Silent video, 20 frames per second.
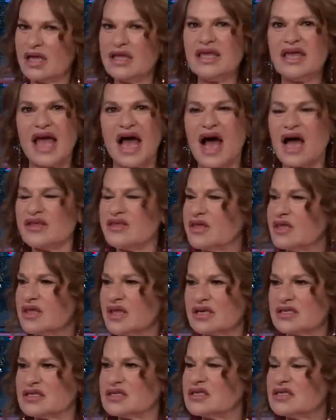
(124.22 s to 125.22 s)
Yeah, I think
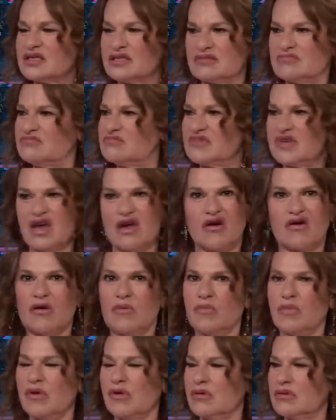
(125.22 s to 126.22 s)
that's
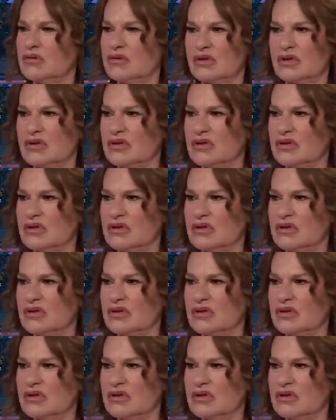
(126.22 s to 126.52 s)
terrible.